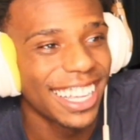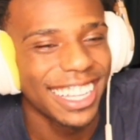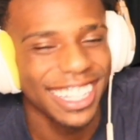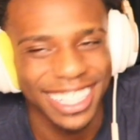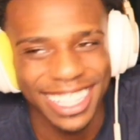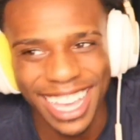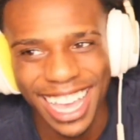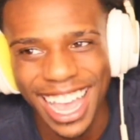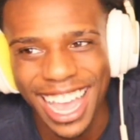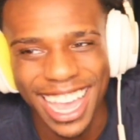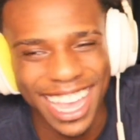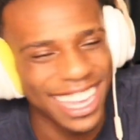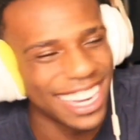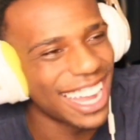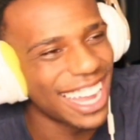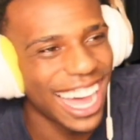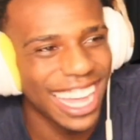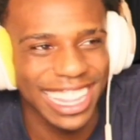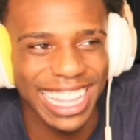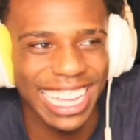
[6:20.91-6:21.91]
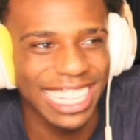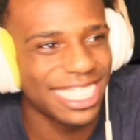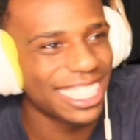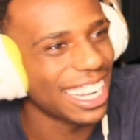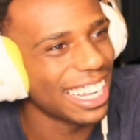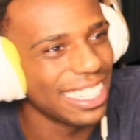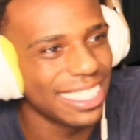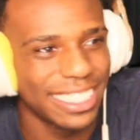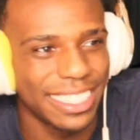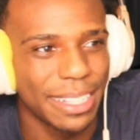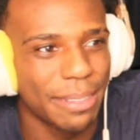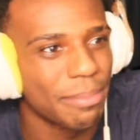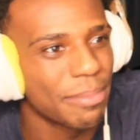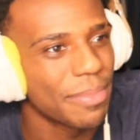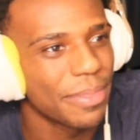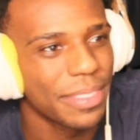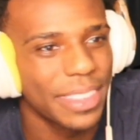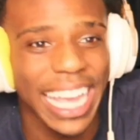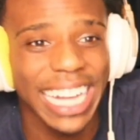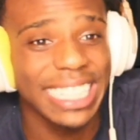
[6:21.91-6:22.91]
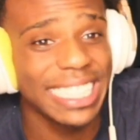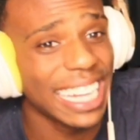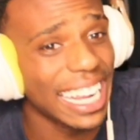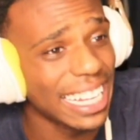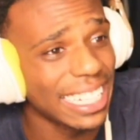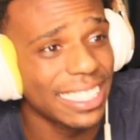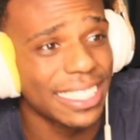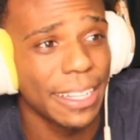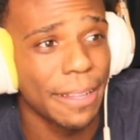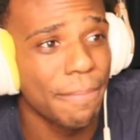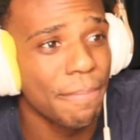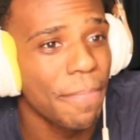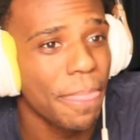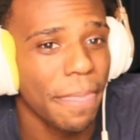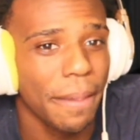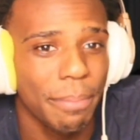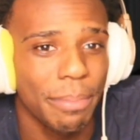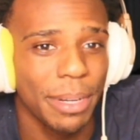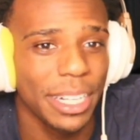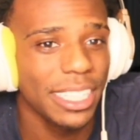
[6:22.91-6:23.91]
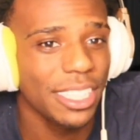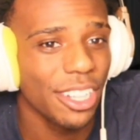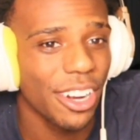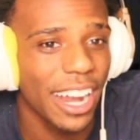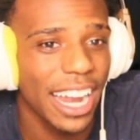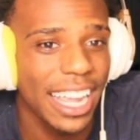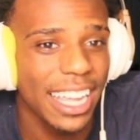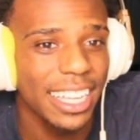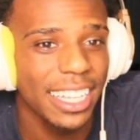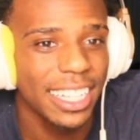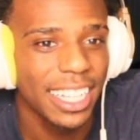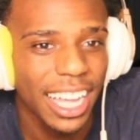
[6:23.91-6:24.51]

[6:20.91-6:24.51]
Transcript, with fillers: Yeah, nah, that changed him. That changed him. But it's all right.